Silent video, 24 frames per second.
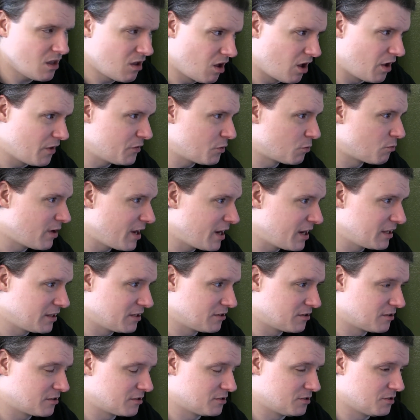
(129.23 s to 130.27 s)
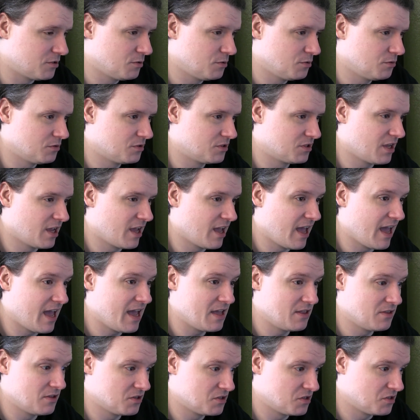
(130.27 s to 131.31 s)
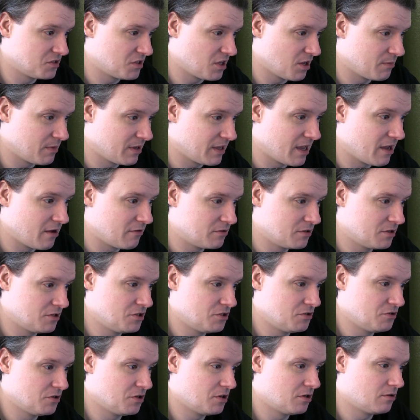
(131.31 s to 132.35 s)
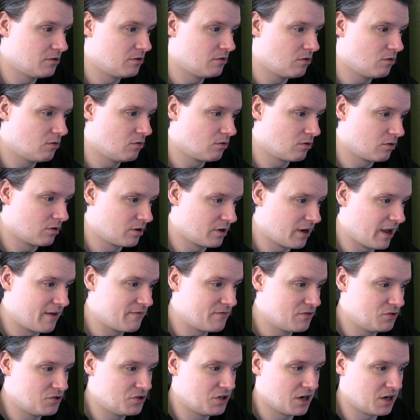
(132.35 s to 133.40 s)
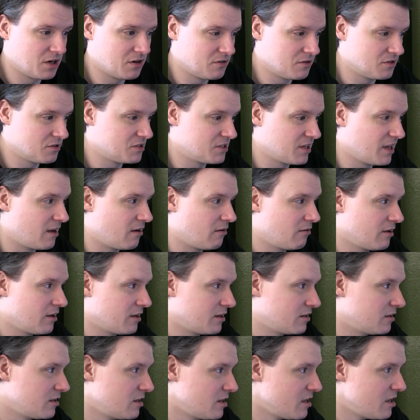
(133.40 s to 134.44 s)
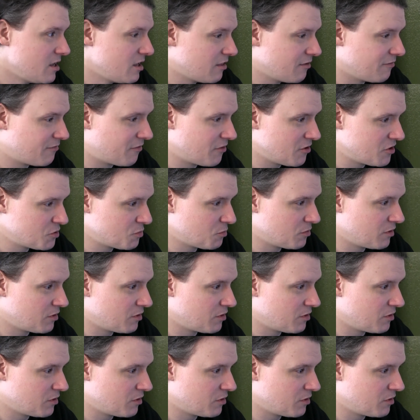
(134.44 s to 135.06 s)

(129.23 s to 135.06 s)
on the regular to say, hey, this is coming out, did you know, or have you checked this out? And the first